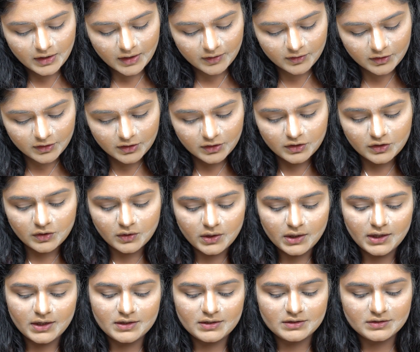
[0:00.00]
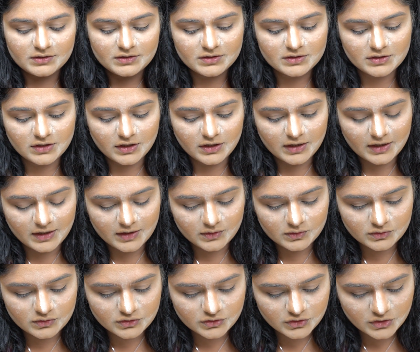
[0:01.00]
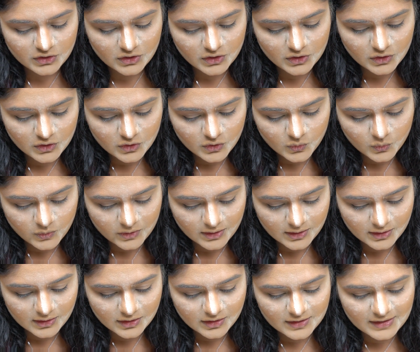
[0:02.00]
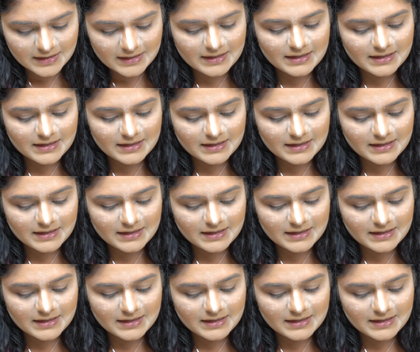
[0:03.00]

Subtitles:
gonna go ahead and start out with